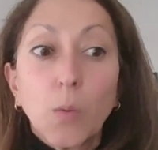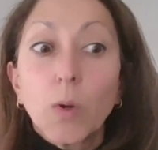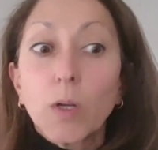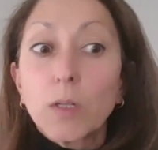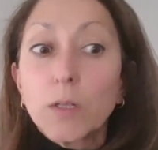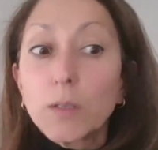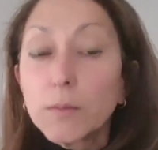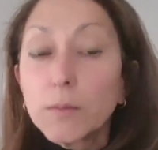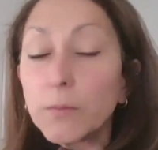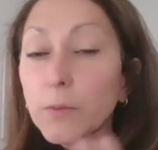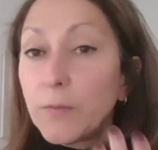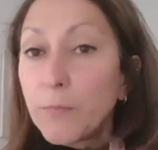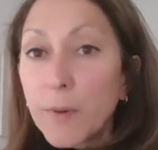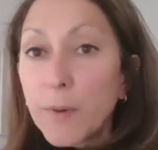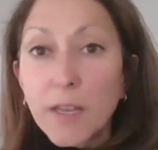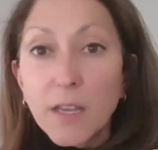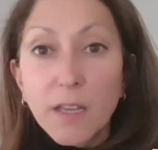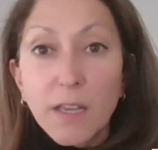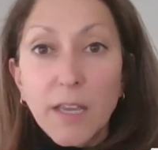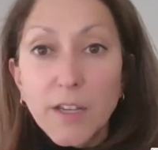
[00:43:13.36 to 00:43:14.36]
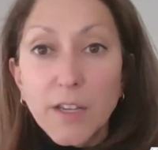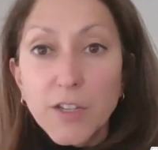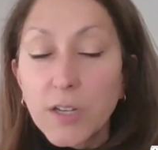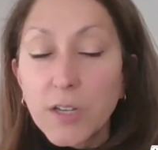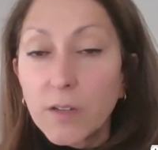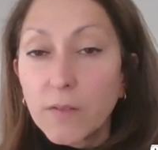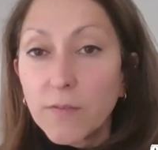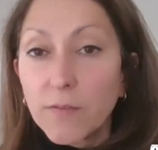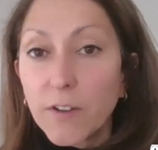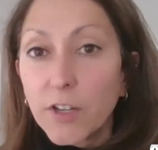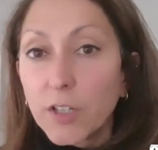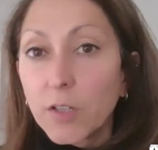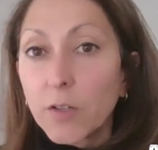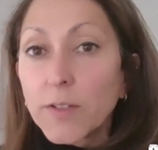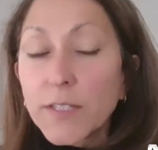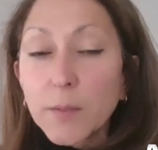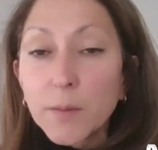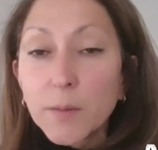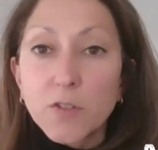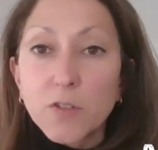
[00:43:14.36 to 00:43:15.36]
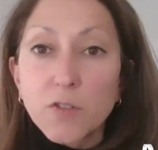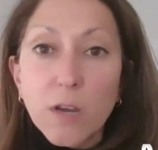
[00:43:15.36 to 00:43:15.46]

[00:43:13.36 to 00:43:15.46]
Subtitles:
we've been engaging very closely with the